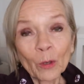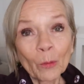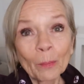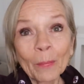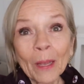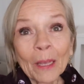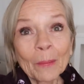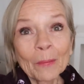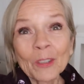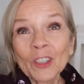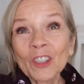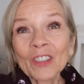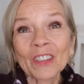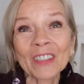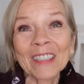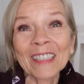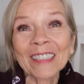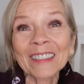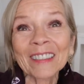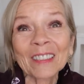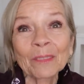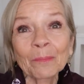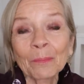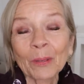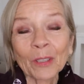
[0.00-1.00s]
or maybe just
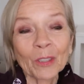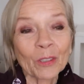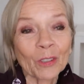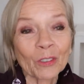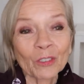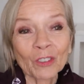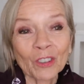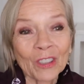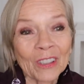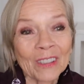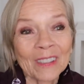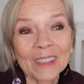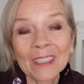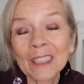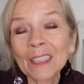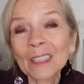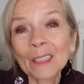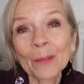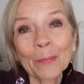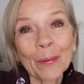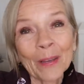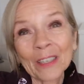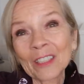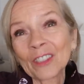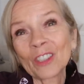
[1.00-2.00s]
listen because she's an
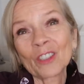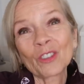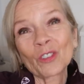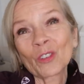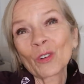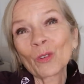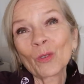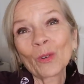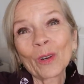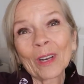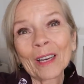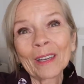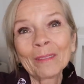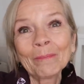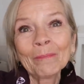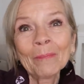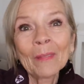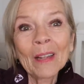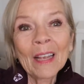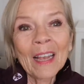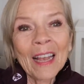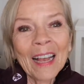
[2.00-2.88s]
independent jeweller,